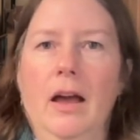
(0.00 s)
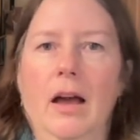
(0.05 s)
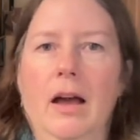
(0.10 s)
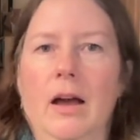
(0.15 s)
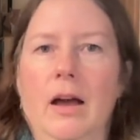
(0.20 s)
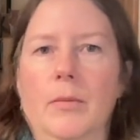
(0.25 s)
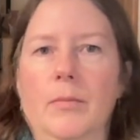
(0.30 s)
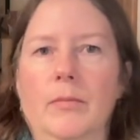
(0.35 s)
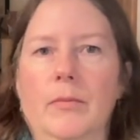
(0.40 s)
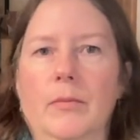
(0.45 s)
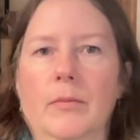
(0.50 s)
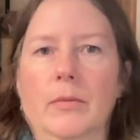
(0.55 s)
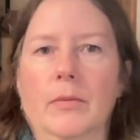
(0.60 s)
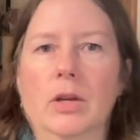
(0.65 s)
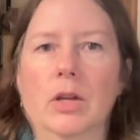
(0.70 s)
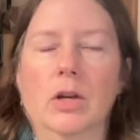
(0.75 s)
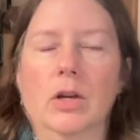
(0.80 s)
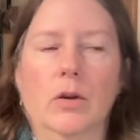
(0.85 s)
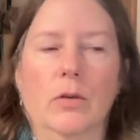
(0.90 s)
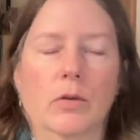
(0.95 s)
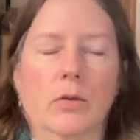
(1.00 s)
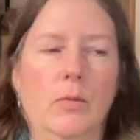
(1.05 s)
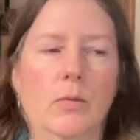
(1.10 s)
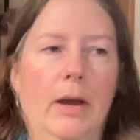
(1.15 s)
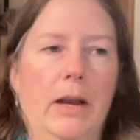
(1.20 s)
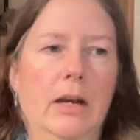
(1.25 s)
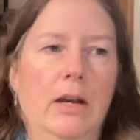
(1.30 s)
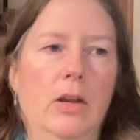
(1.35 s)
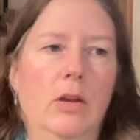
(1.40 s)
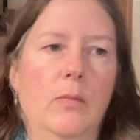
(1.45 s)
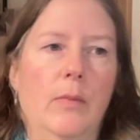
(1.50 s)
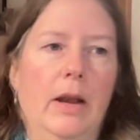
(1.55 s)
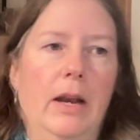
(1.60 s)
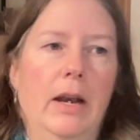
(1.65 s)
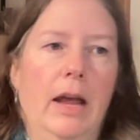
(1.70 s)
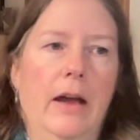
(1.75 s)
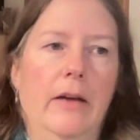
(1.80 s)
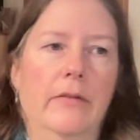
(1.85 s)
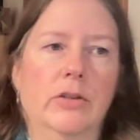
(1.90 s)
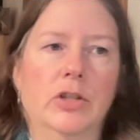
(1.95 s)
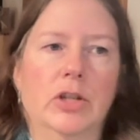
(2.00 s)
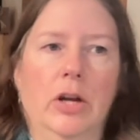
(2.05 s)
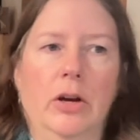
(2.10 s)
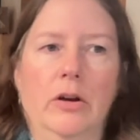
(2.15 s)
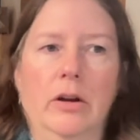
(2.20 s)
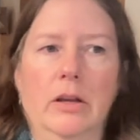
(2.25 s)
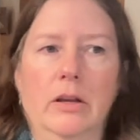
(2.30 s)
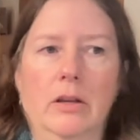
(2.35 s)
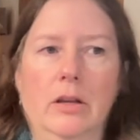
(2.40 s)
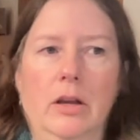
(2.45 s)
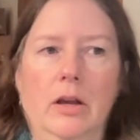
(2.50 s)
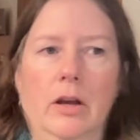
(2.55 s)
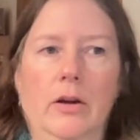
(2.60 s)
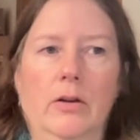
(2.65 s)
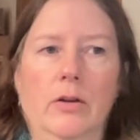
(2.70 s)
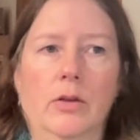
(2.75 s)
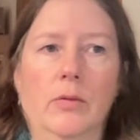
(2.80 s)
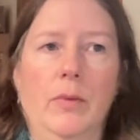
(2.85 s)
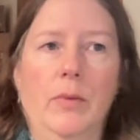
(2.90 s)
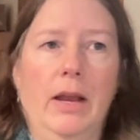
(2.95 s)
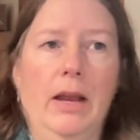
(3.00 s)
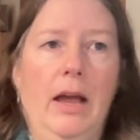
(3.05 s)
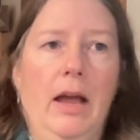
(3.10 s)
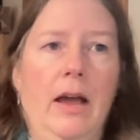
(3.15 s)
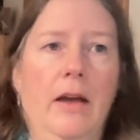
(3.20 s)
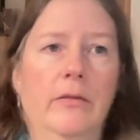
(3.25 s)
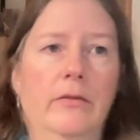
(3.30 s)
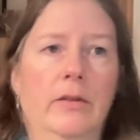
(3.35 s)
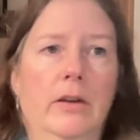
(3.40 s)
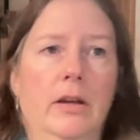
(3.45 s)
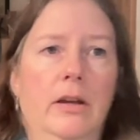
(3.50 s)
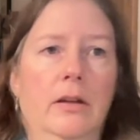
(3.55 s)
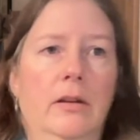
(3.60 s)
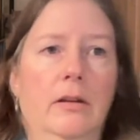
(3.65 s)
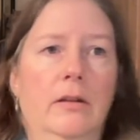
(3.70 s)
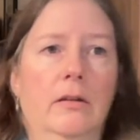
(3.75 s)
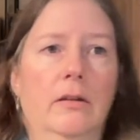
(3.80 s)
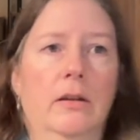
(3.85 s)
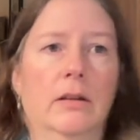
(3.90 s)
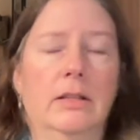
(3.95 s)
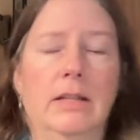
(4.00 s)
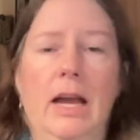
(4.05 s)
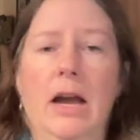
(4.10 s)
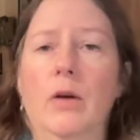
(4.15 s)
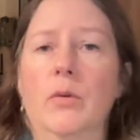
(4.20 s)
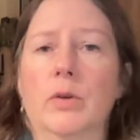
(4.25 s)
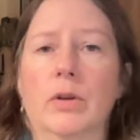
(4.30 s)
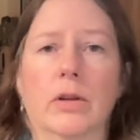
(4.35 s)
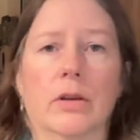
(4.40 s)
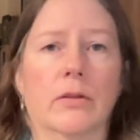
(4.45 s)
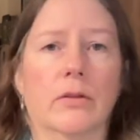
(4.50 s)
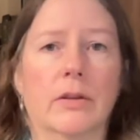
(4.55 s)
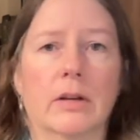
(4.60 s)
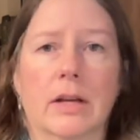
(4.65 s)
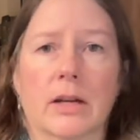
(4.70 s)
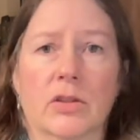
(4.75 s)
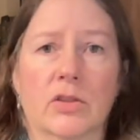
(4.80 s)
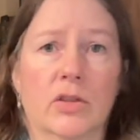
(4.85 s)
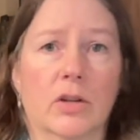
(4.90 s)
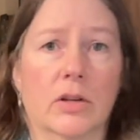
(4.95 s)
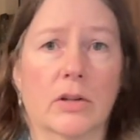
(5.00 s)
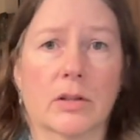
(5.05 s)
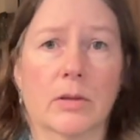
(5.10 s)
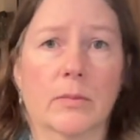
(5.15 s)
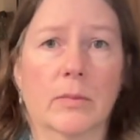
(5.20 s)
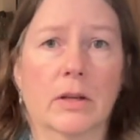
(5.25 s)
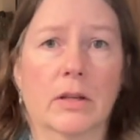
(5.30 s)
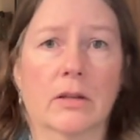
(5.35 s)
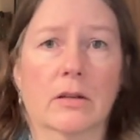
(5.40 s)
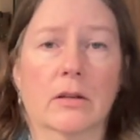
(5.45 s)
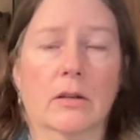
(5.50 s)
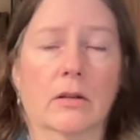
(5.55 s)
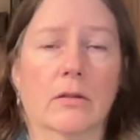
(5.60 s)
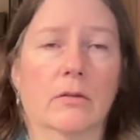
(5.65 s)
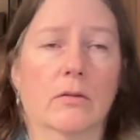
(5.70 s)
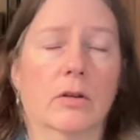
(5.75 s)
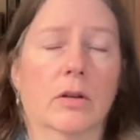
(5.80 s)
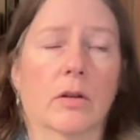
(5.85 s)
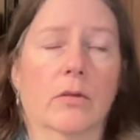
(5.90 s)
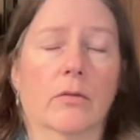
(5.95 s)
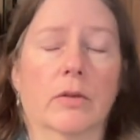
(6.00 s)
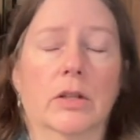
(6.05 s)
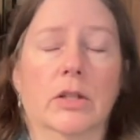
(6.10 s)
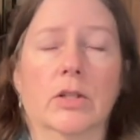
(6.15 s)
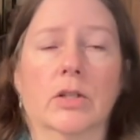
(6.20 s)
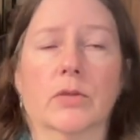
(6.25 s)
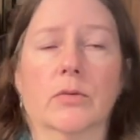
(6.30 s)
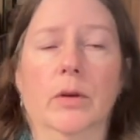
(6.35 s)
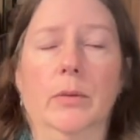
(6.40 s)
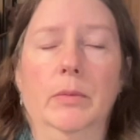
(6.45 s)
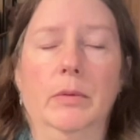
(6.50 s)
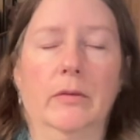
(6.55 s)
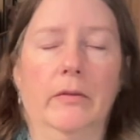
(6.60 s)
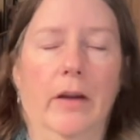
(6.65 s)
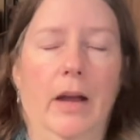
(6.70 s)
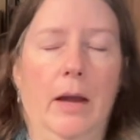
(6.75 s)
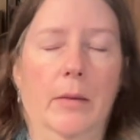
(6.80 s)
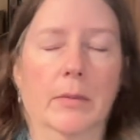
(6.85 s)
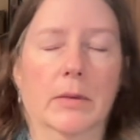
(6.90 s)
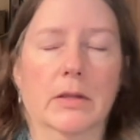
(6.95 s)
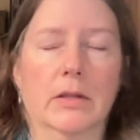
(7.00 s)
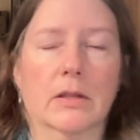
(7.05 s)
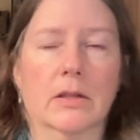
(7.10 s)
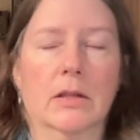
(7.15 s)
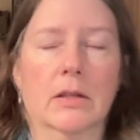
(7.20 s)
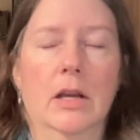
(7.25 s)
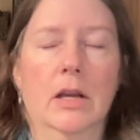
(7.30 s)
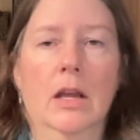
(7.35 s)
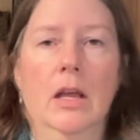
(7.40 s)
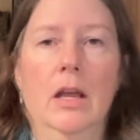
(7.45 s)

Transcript: Um, you know, you might you might have a chariot year, you might have a, a tower year the next year. Something you know really disruptive happens.